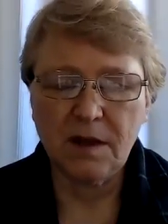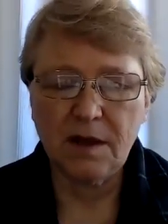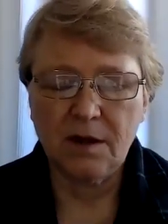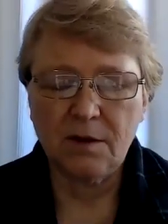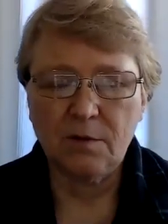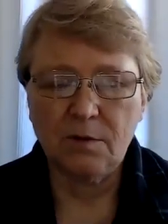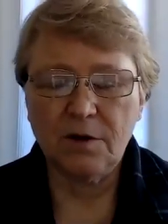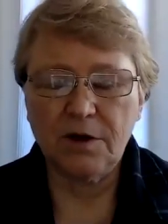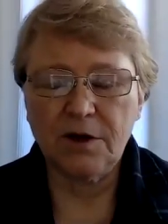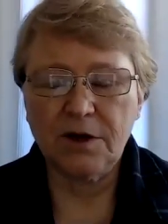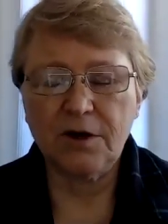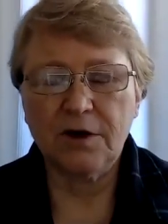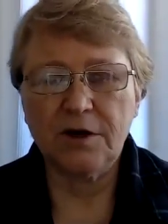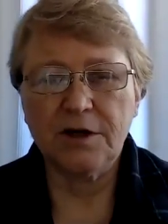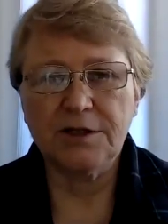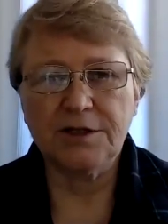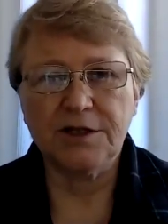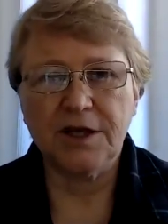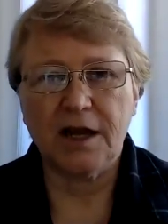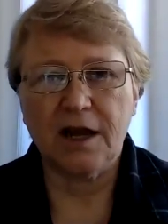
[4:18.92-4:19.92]
We're
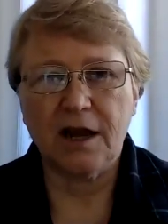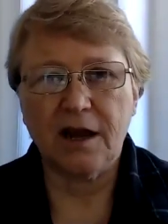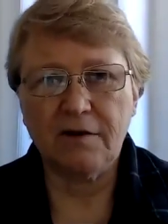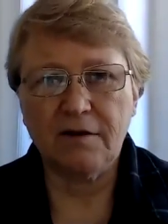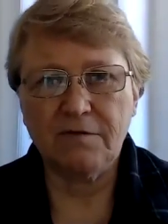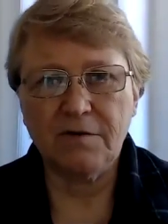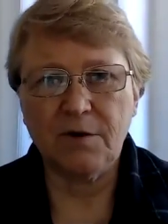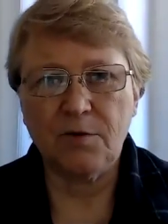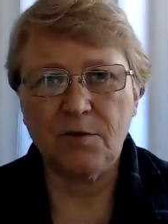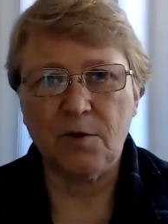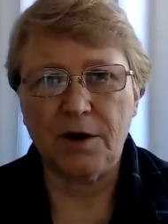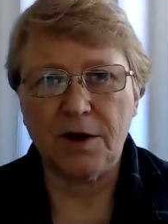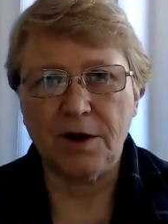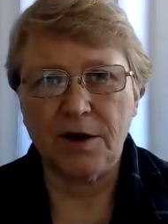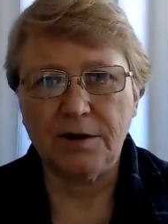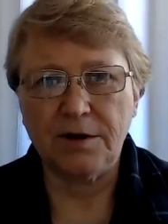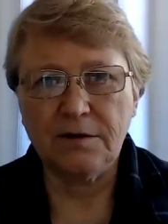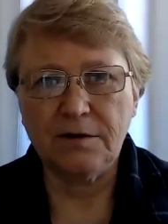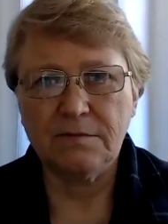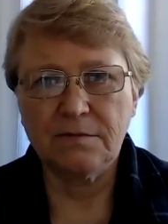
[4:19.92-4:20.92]
encouraging
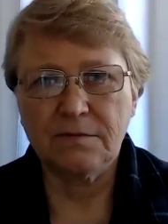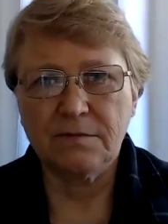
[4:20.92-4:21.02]
everyone